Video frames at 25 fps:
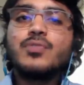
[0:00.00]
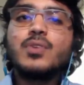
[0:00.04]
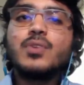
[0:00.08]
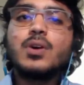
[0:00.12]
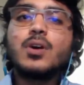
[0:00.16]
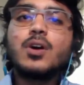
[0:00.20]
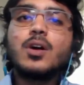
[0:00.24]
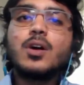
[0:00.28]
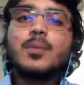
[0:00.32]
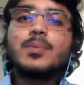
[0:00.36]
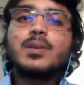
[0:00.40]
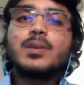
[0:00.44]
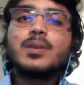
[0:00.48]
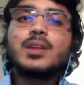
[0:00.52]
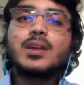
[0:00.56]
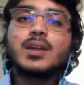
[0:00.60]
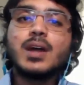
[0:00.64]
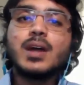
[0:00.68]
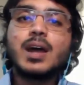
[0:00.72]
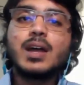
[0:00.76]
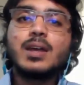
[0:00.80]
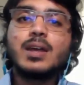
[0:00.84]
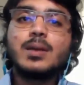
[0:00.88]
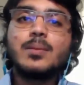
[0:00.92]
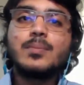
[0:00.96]
of a hobby that
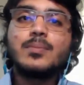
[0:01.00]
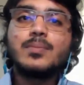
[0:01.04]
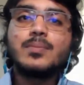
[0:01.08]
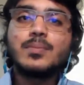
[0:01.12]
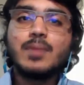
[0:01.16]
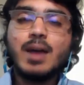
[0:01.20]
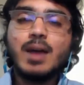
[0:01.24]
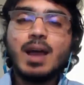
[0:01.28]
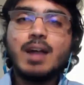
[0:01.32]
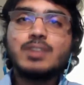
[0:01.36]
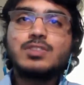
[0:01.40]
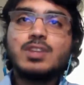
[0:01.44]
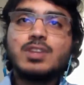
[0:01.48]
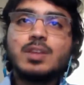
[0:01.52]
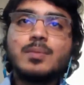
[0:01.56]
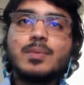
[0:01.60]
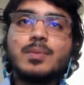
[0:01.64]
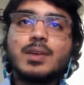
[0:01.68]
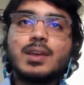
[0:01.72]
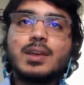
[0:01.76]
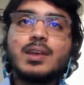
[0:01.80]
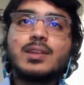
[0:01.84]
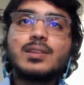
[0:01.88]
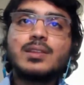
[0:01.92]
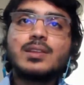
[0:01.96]
I am actually
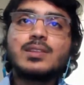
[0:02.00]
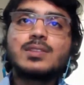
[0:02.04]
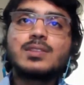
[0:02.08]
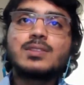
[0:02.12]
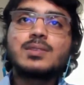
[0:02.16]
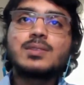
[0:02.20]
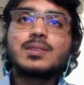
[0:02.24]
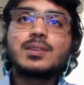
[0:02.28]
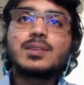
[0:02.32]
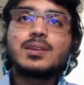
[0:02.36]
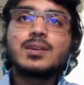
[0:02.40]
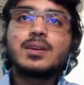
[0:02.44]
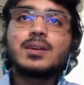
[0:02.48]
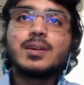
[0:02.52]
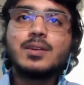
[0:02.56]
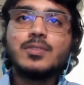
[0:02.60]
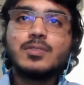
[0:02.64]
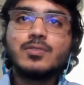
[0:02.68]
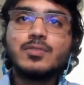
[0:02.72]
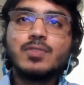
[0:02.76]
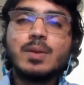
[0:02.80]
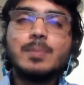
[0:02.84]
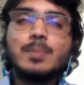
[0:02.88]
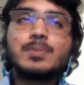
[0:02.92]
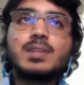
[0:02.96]
making this
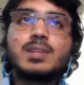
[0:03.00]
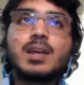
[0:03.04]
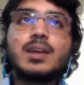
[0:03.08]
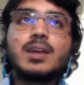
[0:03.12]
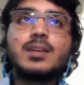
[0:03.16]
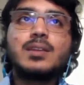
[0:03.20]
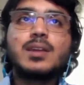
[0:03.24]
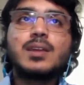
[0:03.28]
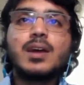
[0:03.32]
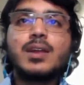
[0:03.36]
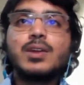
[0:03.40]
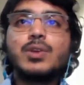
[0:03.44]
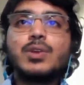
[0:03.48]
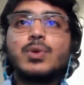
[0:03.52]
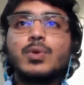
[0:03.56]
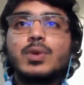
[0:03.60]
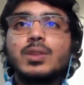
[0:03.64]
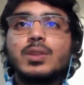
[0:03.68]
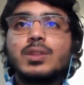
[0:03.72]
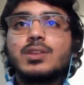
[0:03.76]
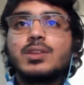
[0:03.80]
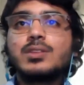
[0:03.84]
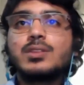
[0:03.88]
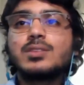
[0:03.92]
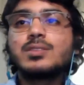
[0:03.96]
website and doing
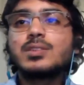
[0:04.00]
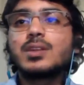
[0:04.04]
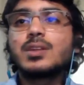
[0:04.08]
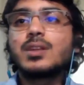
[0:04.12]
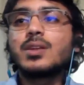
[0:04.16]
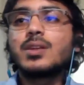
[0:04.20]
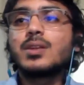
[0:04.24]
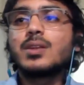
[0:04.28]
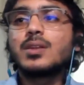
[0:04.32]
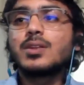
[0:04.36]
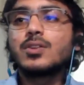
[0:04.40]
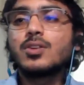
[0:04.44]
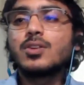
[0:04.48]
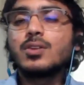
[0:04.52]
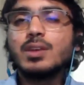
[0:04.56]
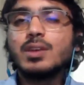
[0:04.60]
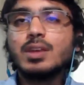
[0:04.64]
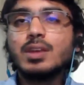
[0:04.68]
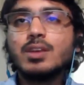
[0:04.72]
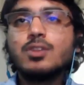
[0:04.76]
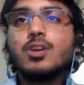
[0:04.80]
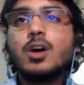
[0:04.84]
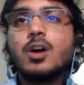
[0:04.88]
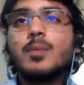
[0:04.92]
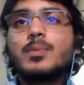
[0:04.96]
the digital
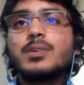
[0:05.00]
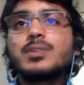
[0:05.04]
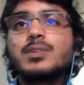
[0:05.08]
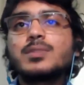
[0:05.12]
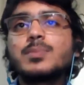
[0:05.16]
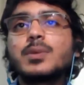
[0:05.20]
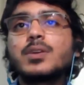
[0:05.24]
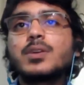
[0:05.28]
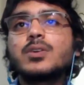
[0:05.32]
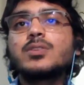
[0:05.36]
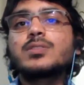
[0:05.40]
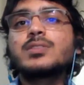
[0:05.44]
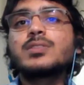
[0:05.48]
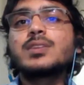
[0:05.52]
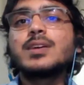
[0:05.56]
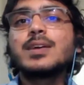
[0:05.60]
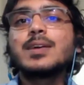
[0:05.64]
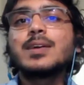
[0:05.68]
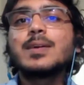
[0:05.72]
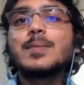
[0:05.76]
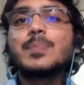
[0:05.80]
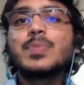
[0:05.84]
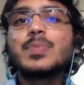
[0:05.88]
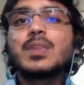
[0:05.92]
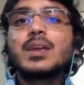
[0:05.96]
e-commerce, because
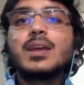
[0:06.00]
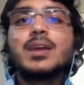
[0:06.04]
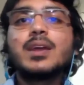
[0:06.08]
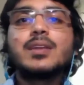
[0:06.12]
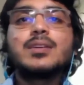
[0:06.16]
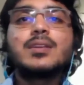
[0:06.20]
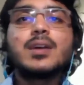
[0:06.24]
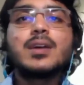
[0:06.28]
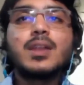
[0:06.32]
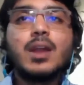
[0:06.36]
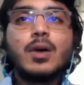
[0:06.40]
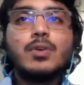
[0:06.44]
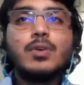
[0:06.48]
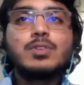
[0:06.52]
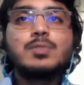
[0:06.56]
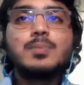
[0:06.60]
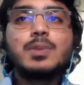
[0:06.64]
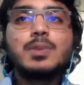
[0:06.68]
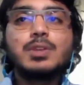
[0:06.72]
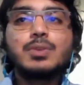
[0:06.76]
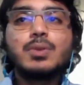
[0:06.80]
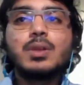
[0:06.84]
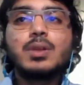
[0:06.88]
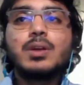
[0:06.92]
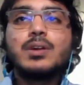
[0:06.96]
it allows
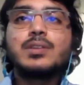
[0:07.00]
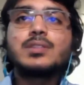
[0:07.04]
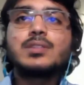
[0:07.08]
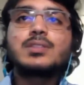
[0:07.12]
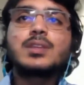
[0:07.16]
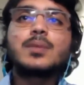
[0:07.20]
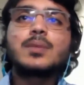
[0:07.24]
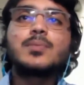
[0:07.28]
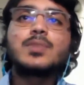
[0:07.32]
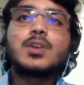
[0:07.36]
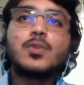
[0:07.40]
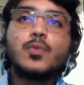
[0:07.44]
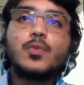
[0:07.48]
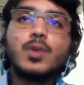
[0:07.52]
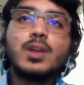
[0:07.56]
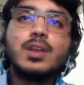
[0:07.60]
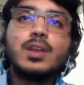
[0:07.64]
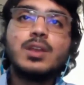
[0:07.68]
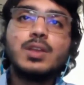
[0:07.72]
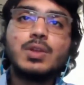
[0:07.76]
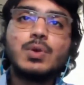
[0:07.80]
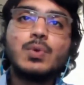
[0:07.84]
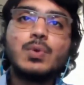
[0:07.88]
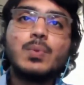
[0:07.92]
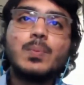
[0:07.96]
me to learn something very
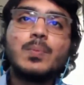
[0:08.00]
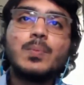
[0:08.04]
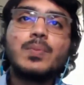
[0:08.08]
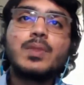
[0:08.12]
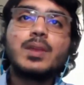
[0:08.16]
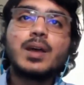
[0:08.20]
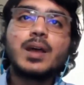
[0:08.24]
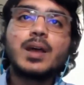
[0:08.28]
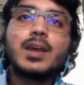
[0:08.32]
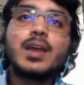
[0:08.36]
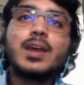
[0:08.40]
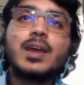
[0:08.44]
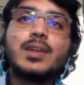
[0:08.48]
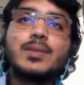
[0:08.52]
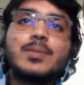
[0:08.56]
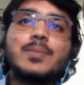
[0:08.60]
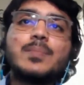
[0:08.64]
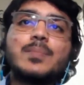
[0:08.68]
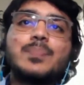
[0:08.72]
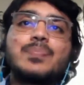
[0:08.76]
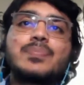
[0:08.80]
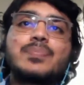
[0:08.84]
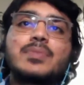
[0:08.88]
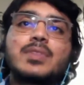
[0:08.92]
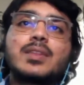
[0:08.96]
new again.
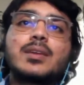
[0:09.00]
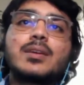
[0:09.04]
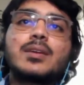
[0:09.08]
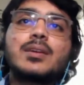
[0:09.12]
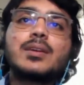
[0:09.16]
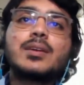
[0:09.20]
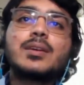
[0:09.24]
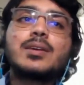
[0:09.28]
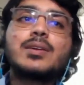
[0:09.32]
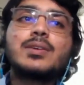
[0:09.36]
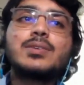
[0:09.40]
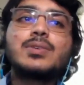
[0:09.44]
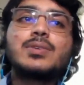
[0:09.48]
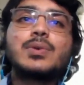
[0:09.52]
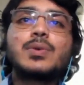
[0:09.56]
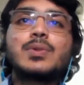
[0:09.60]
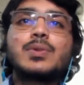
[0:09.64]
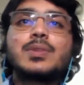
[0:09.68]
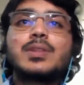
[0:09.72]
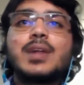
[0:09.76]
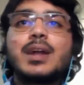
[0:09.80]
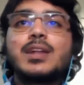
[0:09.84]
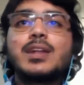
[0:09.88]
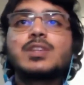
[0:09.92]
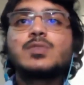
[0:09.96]
So
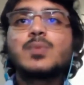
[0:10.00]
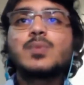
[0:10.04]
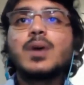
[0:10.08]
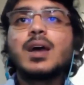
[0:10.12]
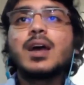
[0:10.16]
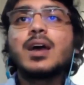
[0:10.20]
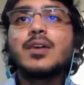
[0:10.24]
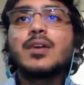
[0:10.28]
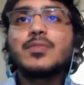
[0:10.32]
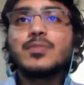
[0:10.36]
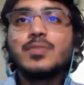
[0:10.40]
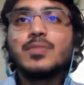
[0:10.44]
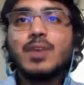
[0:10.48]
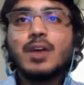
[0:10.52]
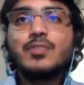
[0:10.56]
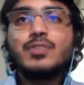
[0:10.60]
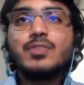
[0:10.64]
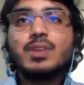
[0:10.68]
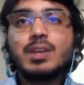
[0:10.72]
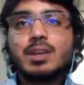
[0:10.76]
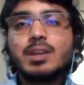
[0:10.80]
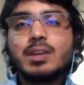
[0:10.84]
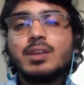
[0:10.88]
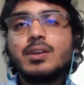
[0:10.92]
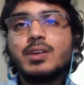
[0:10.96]
that is why I've, right. I've
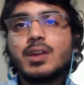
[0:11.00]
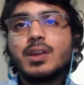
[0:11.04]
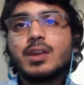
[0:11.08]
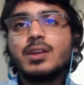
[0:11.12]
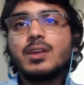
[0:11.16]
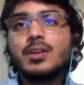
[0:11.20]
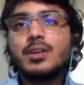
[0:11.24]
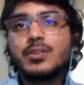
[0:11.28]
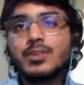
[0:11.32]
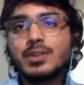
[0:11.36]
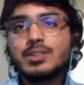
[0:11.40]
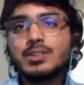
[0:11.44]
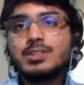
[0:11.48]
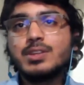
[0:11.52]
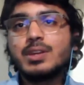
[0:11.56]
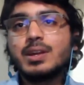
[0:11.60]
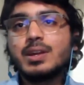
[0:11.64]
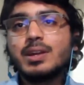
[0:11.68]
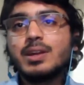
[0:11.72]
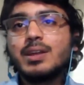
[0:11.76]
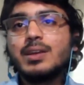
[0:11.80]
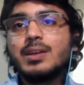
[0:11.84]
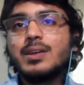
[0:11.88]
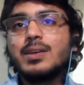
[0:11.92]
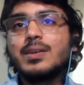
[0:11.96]
taken great interest in
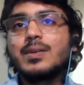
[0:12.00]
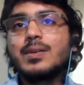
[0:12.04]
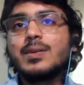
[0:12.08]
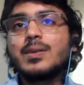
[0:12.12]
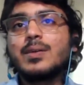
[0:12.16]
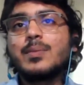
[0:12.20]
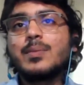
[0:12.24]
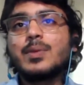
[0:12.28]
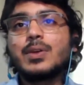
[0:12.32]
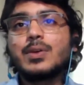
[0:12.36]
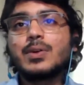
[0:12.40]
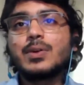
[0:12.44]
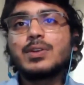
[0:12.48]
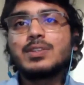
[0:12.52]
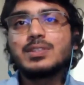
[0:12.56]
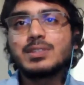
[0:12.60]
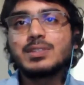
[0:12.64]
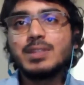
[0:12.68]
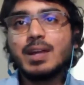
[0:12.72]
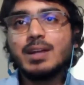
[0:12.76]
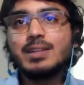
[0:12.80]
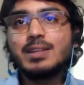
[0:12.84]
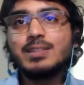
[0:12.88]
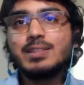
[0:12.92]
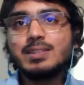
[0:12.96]
it. Because
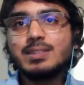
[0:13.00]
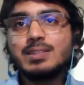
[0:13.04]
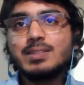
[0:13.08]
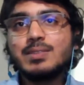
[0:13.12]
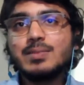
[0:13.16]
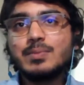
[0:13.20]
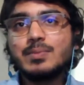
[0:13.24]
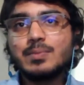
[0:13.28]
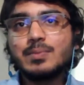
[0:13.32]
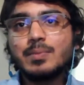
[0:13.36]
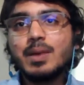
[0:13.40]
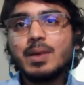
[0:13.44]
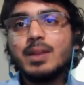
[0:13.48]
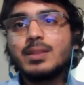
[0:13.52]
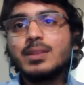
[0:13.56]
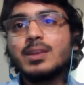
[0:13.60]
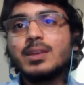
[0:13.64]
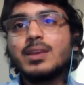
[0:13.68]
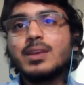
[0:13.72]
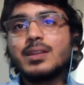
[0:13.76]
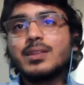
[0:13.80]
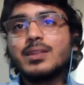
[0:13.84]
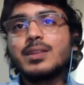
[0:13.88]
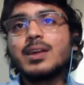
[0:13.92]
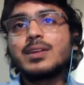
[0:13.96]
that's my
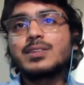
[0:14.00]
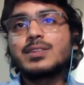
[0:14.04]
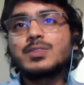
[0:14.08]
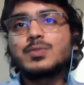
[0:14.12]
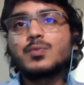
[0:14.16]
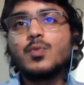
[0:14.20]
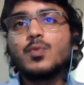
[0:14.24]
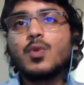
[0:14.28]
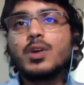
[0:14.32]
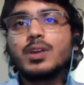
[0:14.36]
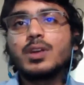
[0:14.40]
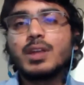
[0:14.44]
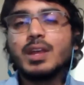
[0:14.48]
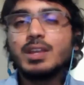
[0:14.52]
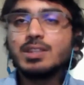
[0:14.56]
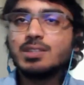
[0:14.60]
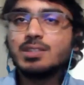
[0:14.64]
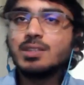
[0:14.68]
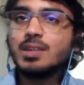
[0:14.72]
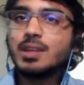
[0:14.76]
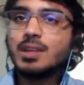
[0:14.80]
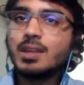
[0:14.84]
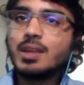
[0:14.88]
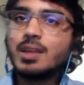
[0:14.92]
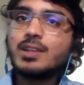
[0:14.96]
thing. That's what
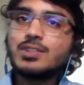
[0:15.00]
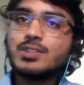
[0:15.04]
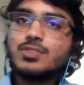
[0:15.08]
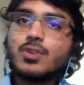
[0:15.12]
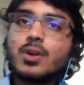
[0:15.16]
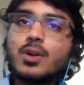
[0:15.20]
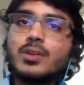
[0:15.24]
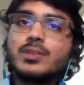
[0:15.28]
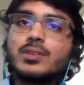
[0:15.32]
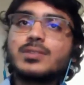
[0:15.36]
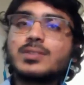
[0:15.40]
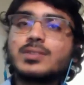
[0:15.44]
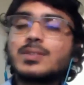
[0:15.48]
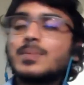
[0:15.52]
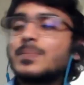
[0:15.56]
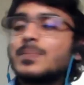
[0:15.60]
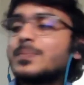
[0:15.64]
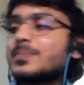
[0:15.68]
engineering has taught us.